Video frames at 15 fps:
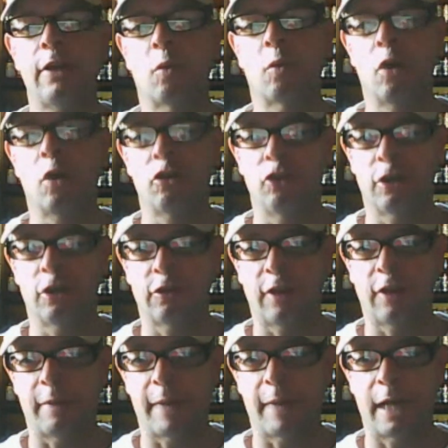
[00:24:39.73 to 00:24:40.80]
worst you could say
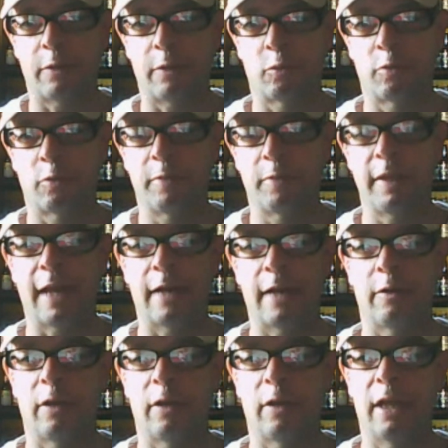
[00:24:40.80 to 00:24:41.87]
about it would be that
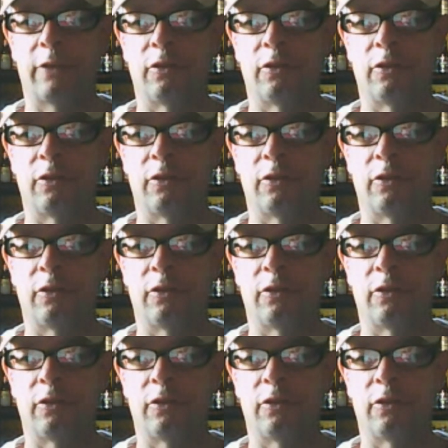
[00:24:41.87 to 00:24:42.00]
it's